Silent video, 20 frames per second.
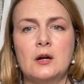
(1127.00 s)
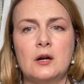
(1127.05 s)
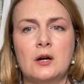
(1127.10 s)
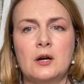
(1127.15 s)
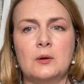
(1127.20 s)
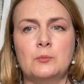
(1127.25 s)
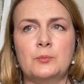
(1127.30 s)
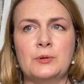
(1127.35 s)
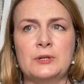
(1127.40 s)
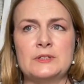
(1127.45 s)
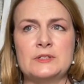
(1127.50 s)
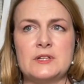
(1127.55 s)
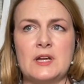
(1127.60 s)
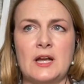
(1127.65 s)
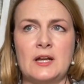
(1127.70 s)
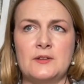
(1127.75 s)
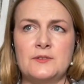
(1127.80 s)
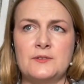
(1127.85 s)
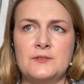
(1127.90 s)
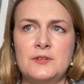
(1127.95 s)
But
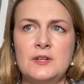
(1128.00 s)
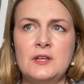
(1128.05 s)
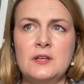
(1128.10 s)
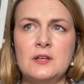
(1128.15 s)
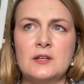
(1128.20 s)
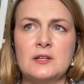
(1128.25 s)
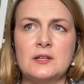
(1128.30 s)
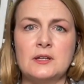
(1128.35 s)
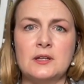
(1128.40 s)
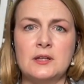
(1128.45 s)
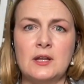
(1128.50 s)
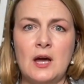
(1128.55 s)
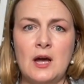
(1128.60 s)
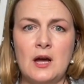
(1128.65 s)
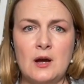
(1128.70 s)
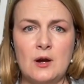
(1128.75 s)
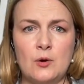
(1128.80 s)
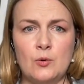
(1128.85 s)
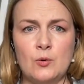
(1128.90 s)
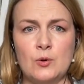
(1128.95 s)
I think
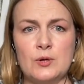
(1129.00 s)
now,